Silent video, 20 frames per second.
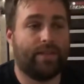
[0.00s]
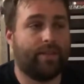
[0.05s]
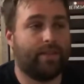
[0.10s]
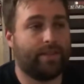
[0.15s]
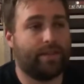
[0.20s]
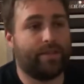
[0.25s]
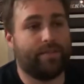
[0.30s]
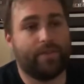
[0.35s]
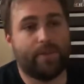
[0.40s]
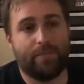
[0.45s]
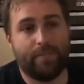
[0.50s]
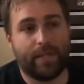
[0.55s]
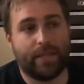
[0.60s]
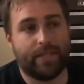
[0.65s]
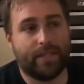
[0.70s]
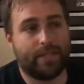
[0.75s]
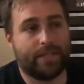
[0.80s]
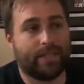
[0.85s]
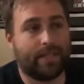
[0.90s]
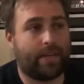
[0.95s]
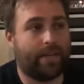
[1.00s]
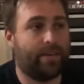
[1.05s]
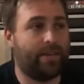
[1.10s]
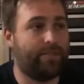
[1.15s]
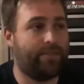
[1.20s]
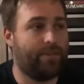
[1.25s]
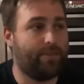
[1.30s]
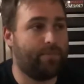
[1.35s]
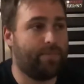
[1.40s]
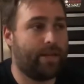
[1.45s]
They'll give you a big discount
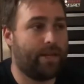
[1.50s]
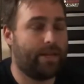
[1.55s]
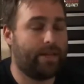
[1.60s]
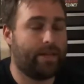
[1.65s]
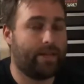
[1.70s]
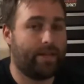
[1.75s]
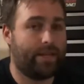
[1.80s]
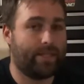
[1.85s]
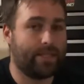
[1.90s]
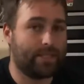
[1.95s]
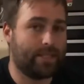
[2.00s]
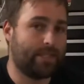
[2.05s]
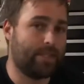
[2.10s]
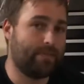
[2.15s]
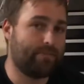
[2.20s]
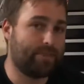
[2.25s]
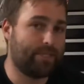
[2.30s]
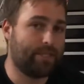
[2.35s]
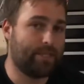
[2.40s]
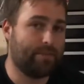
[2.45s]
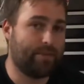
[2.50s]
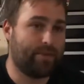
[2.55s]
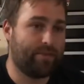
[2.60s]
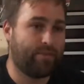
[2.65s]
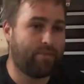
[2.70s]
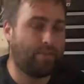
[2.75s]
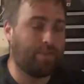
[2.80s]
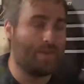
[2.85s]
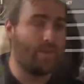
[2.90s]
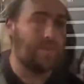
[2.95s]
if you pay it as a lump sum up
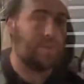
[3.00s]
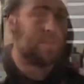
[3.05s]
front.